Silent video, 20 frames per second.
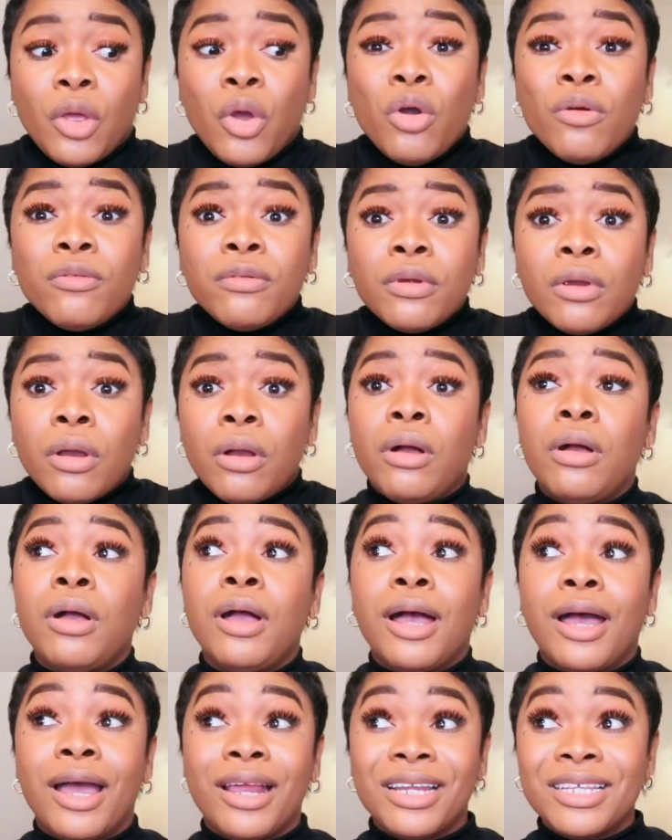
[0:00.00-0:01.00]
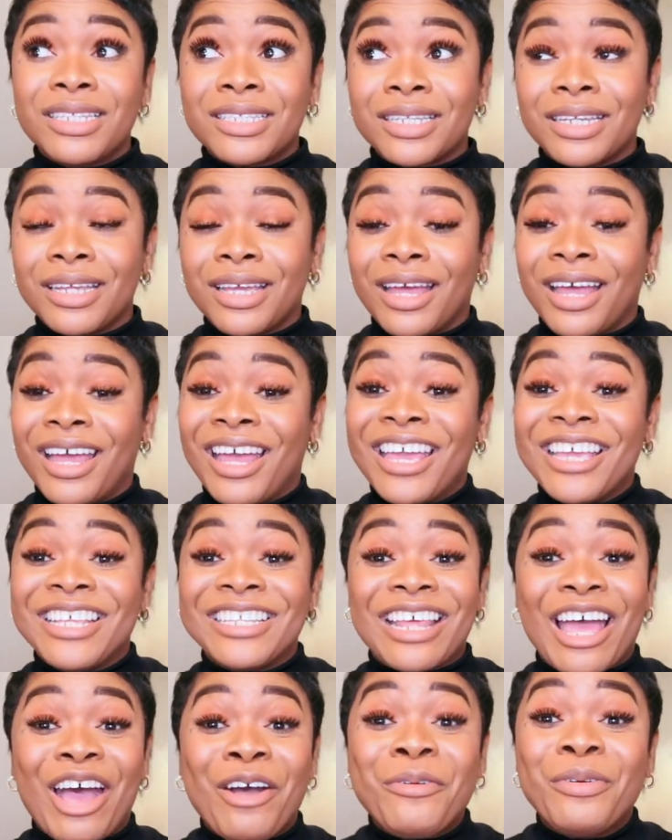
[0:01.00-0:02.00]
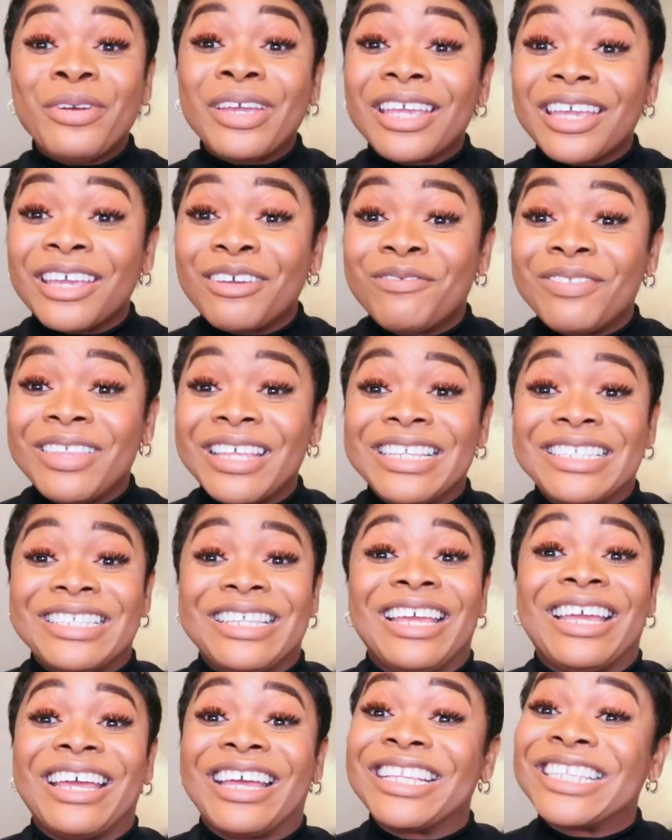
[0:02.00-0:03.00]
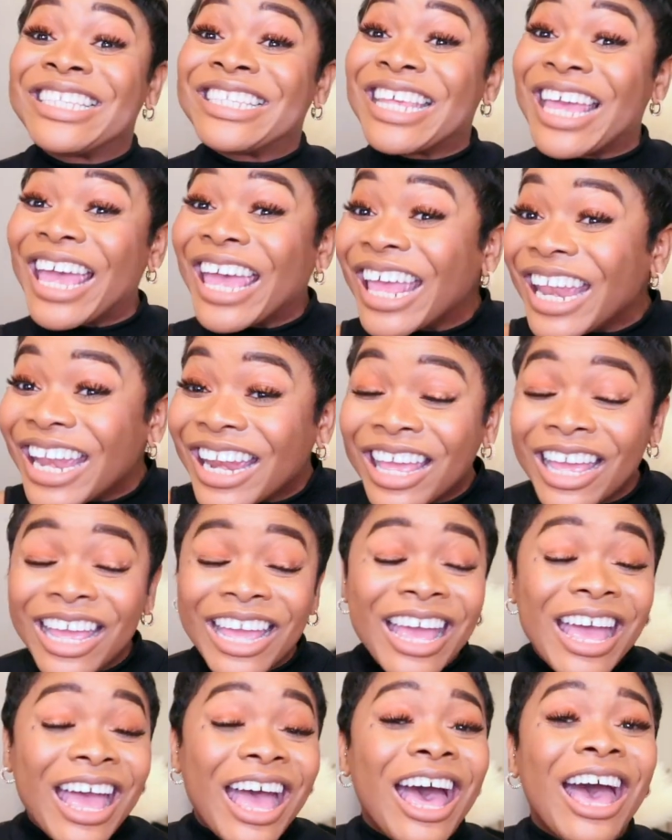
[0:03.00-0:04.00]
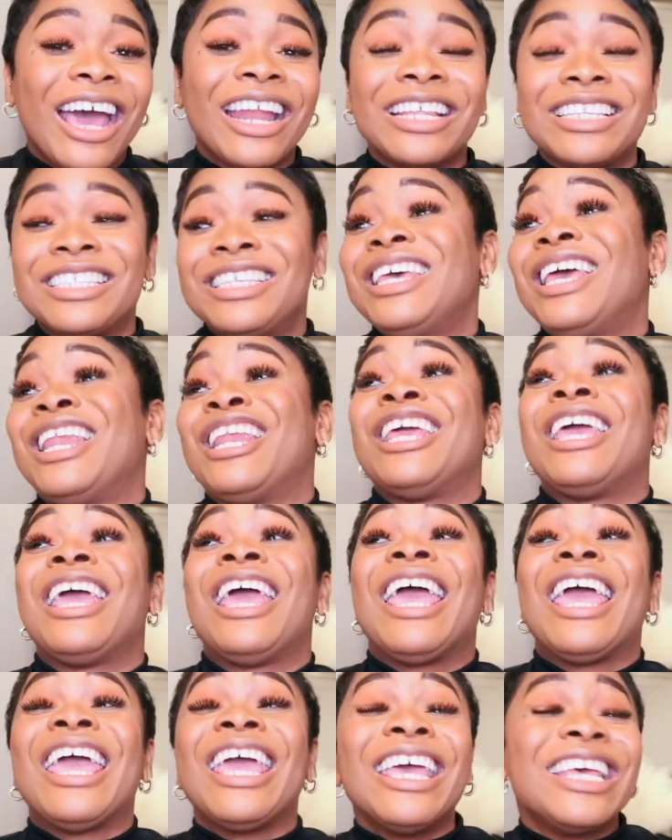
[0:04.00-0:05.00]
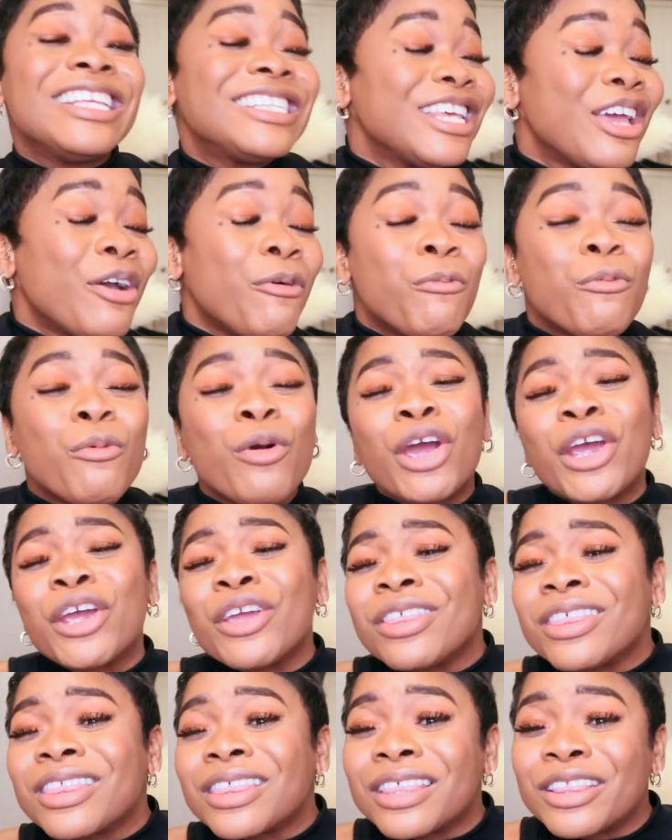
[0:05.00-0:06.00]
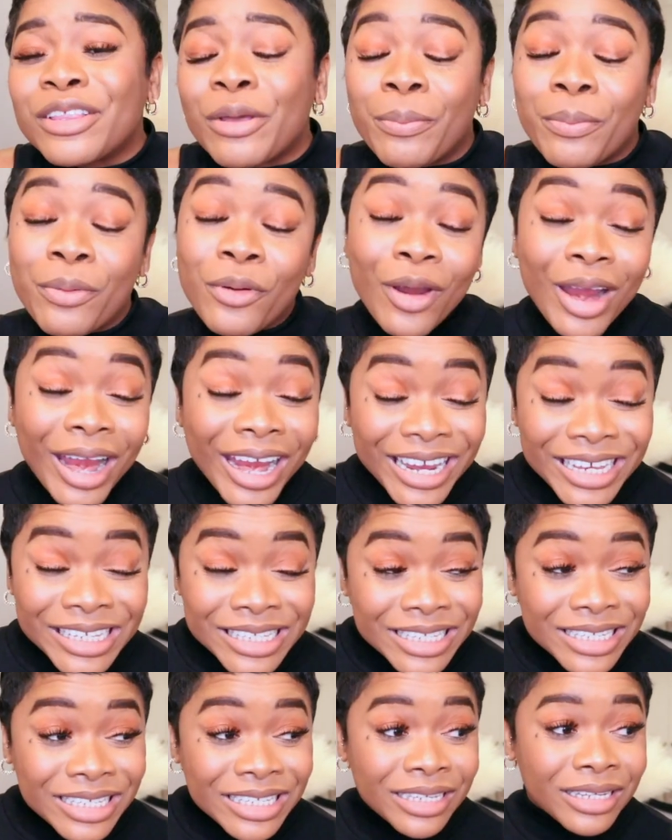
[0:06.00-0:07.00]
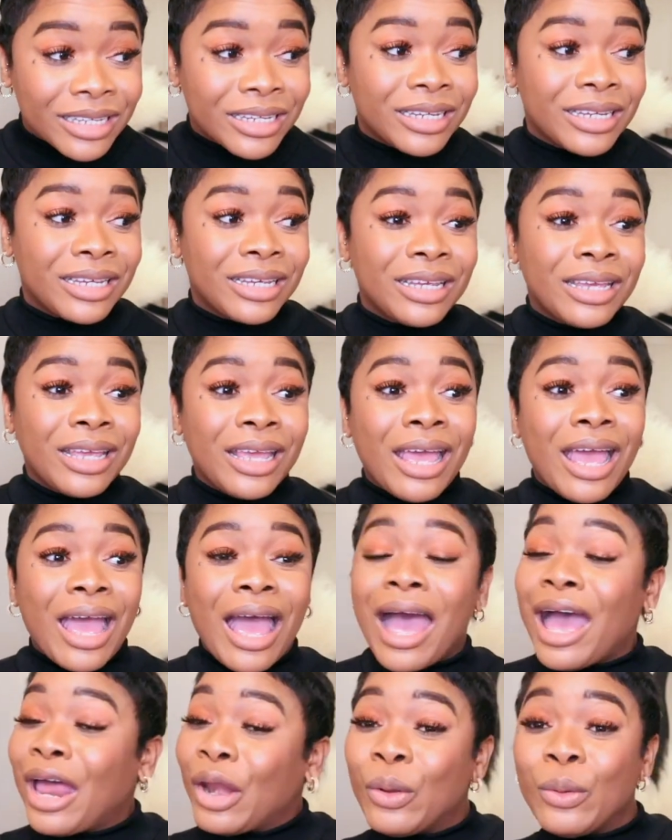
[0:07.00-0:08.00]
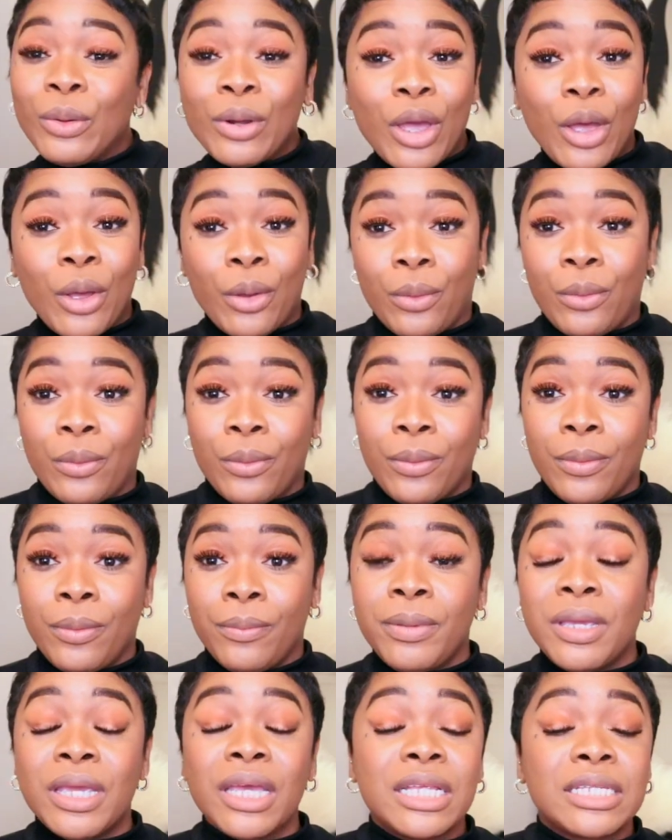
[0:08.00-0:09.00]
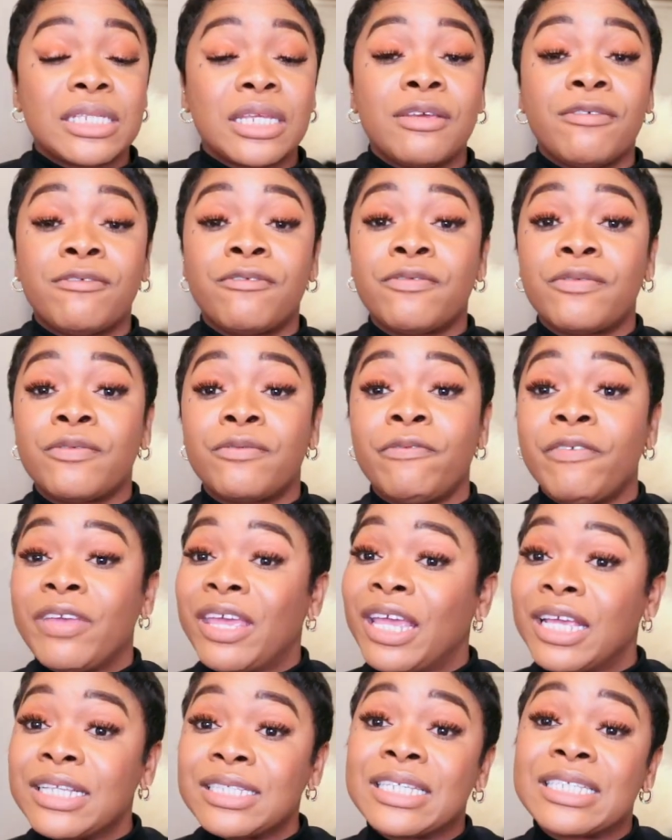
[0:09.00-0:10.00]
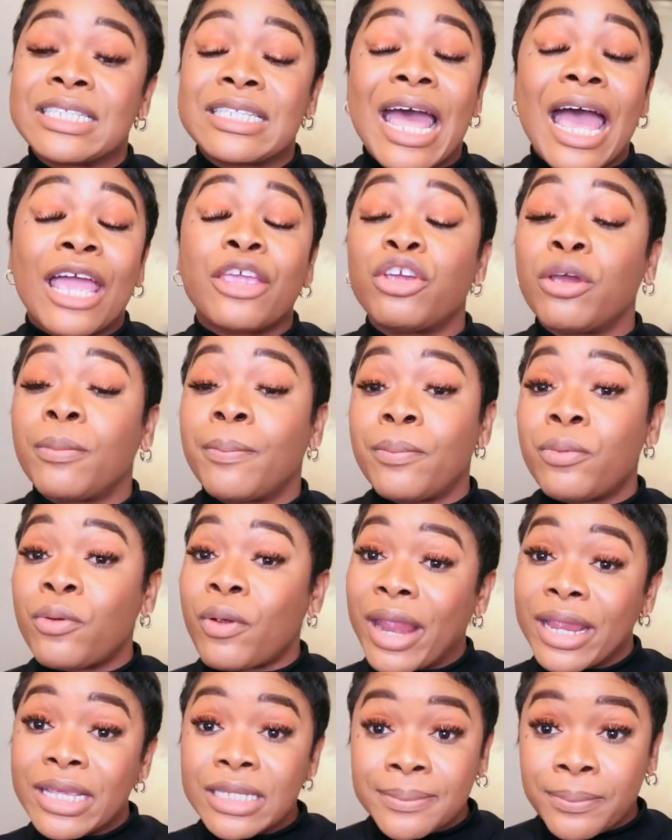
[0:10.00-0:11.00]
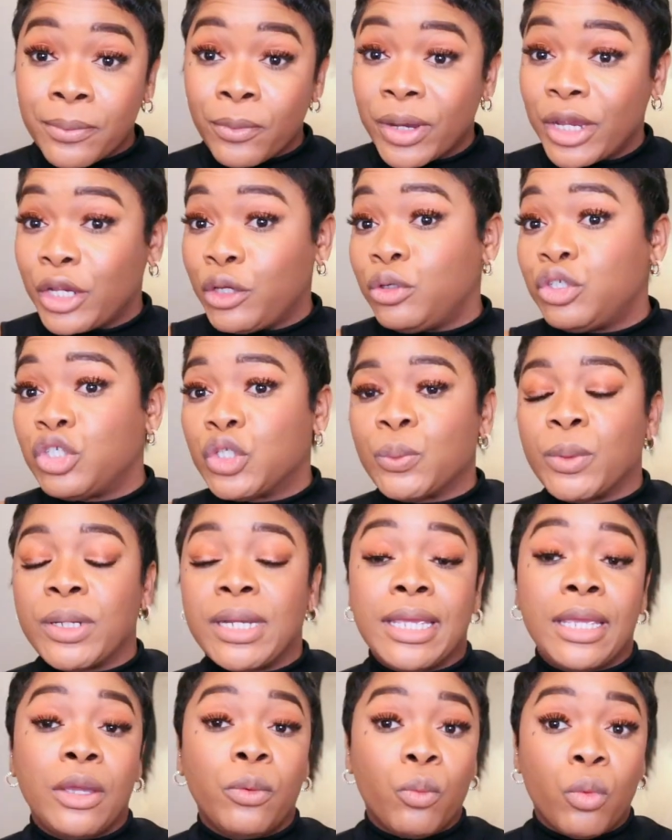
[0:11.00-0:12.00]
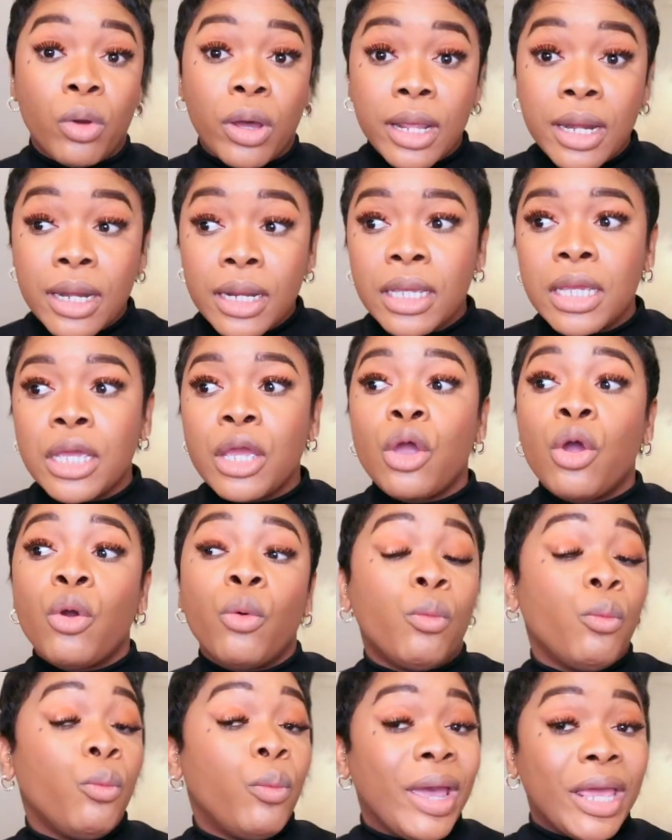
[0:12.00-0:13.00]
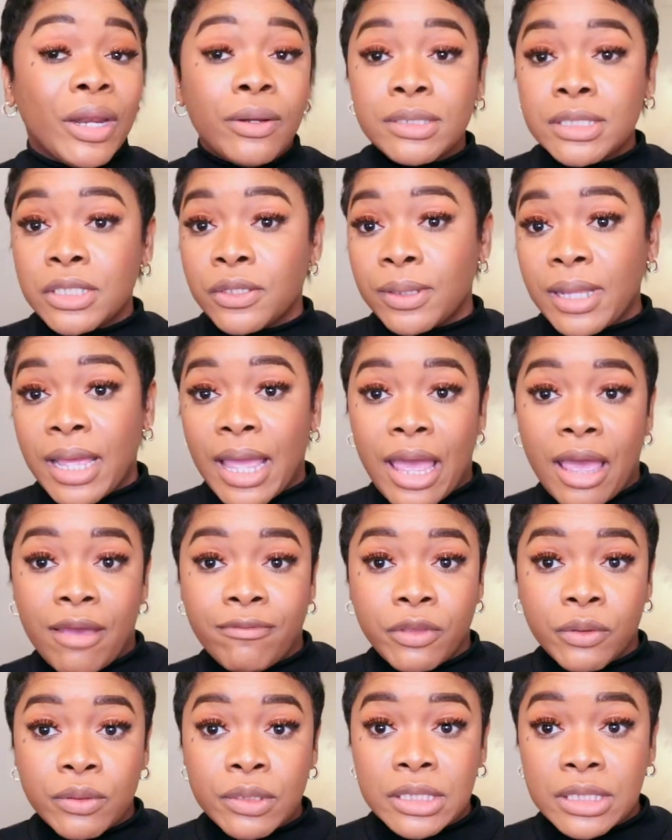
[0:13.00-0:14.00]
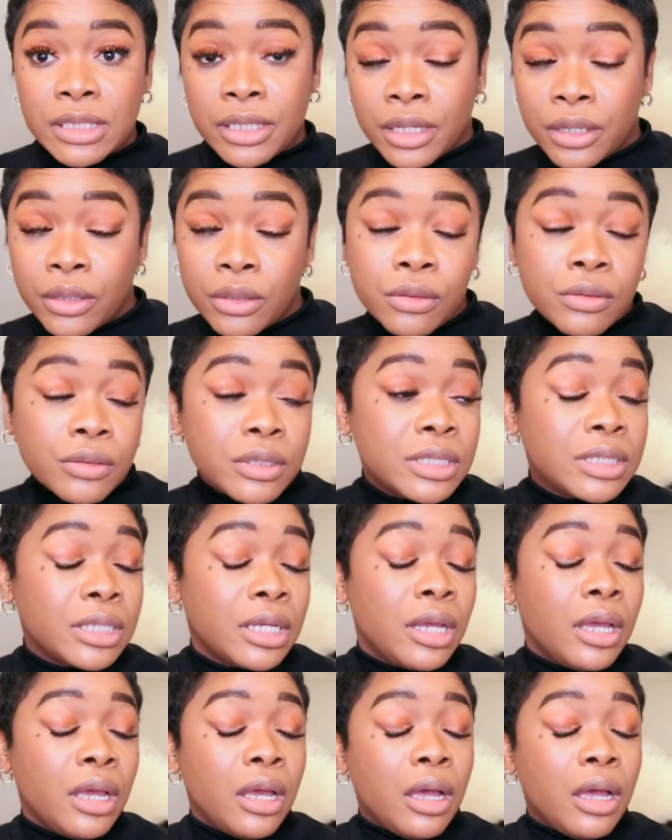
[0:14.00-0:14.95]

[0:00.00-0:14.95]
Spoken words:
Overall, honestly, guys, I would give this like a 10 out of 10. Is it worth the price? I don't know. Because if figs is not your price point and you just want to get one, wait until they have those sales.